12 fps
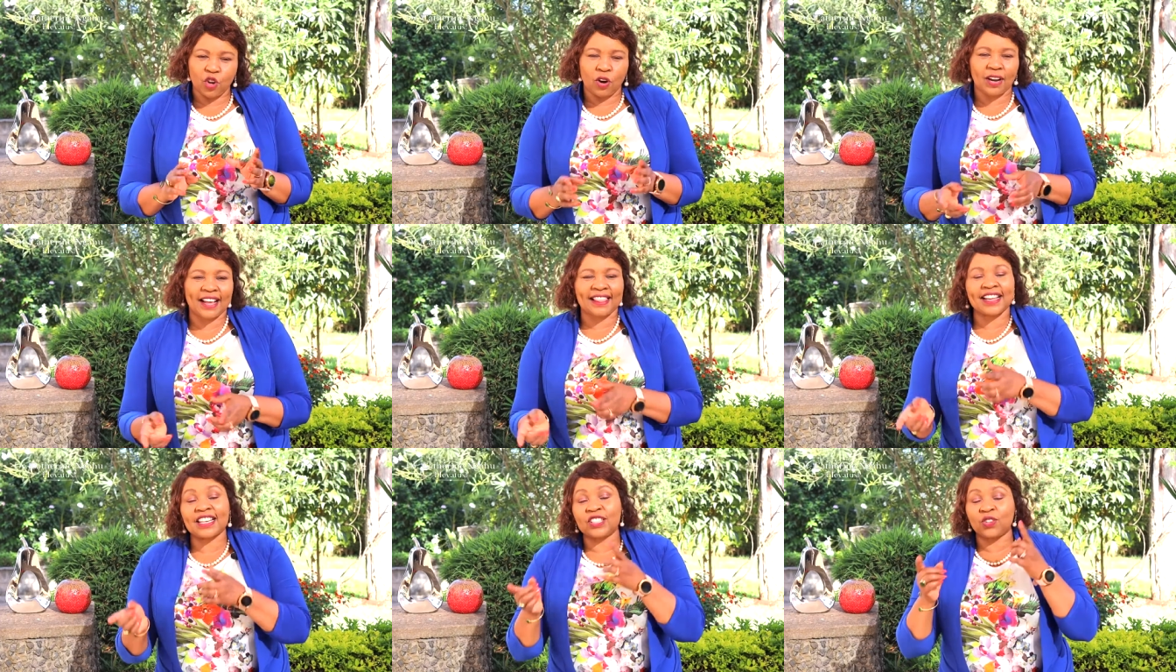talk
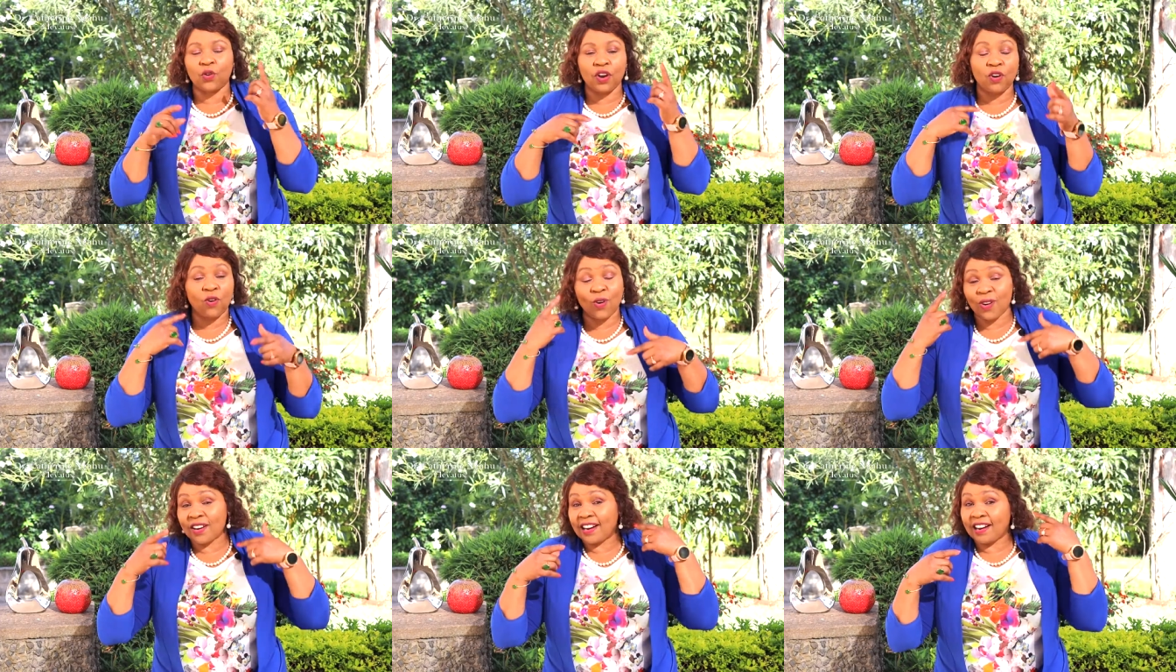that is going
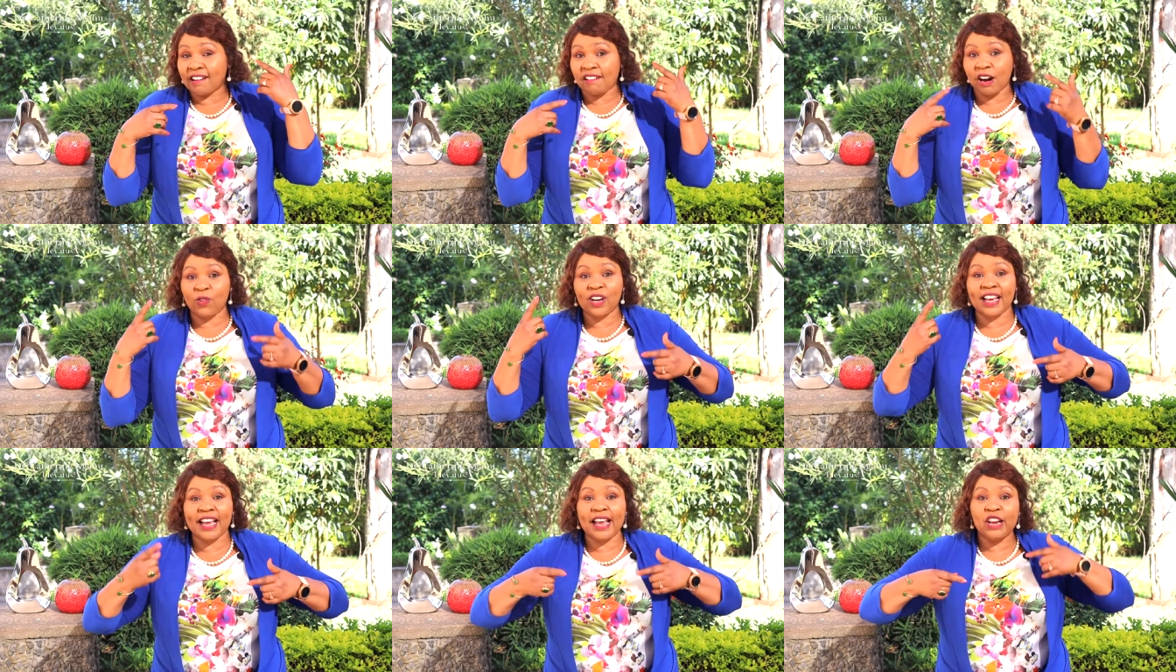on
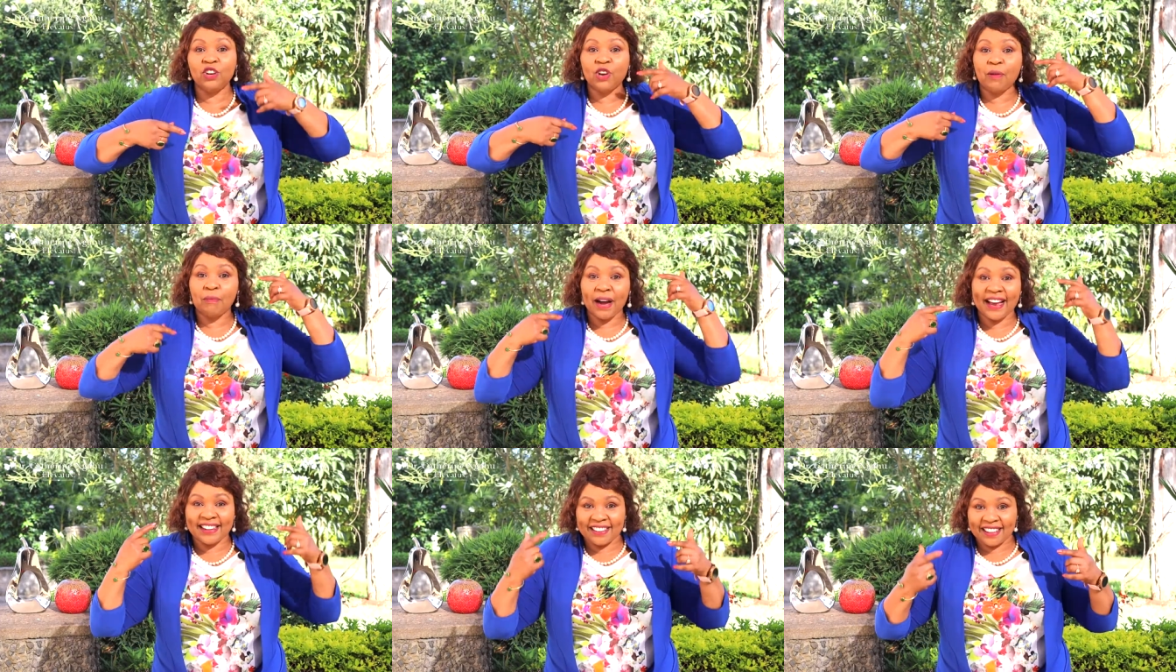around in your
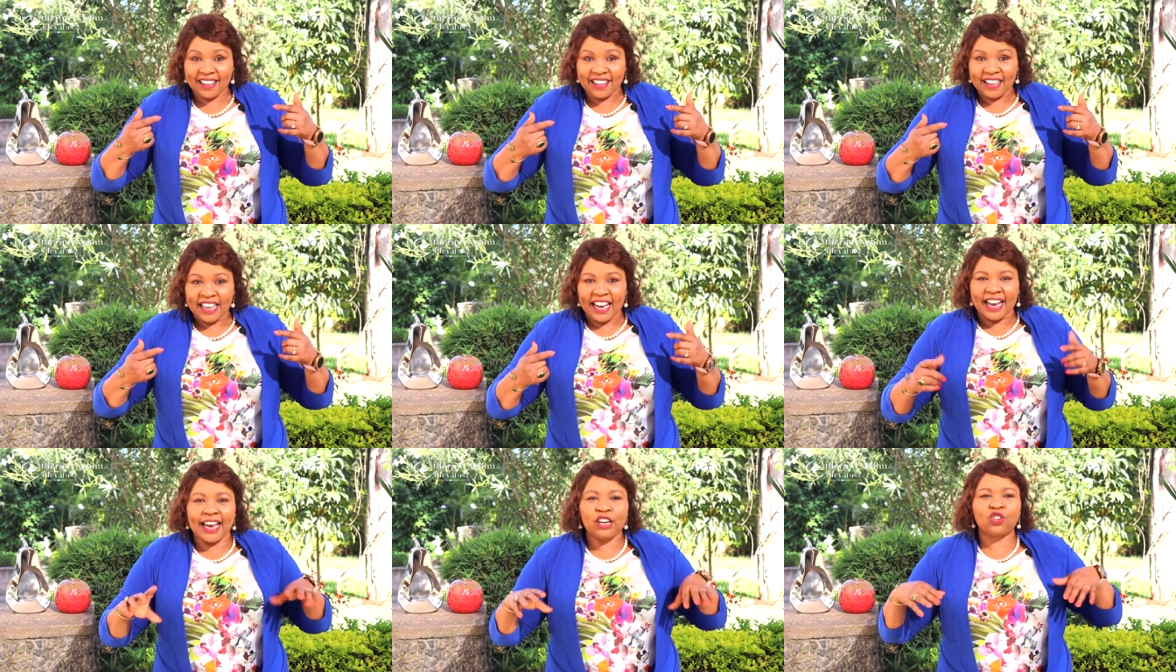mind
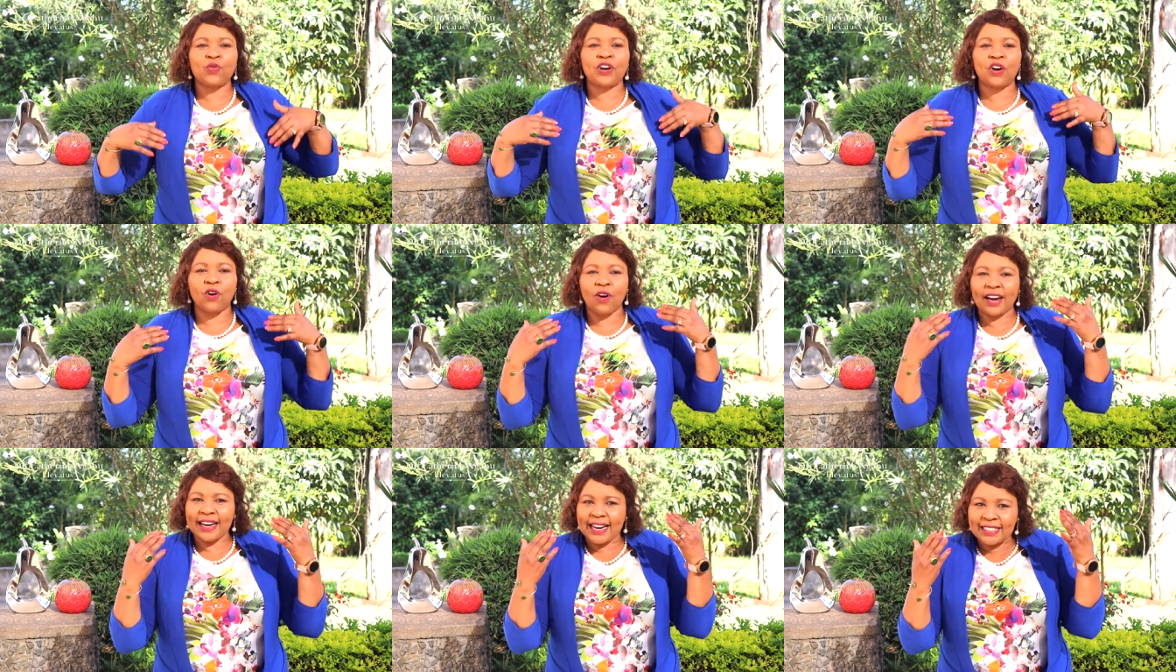and to
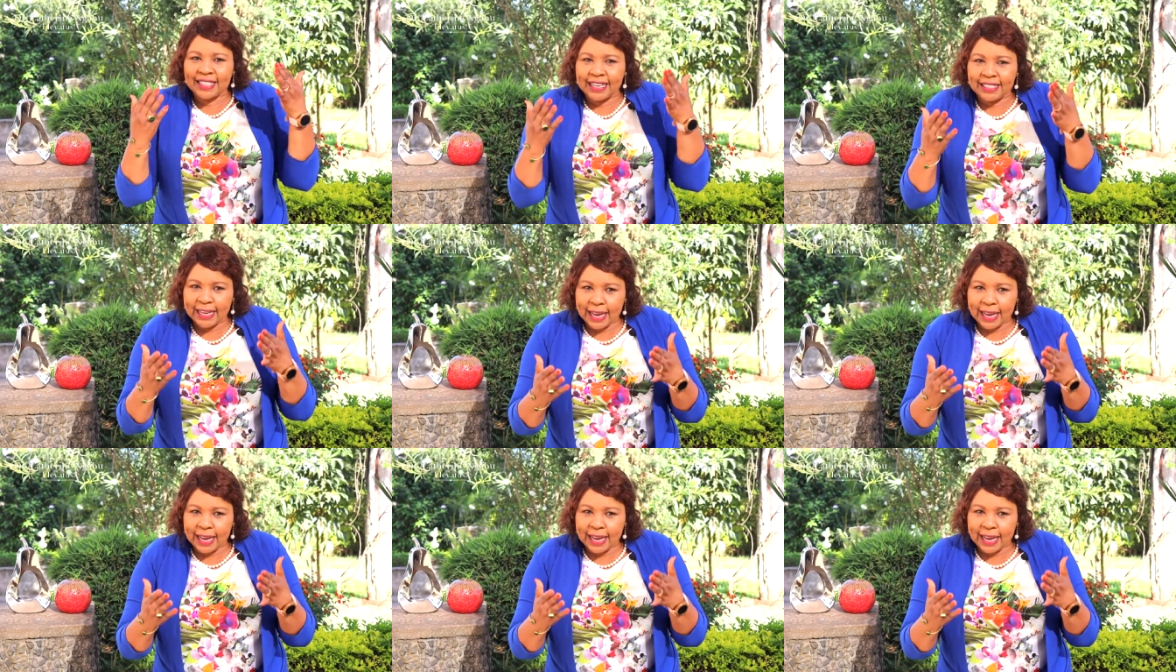recognize its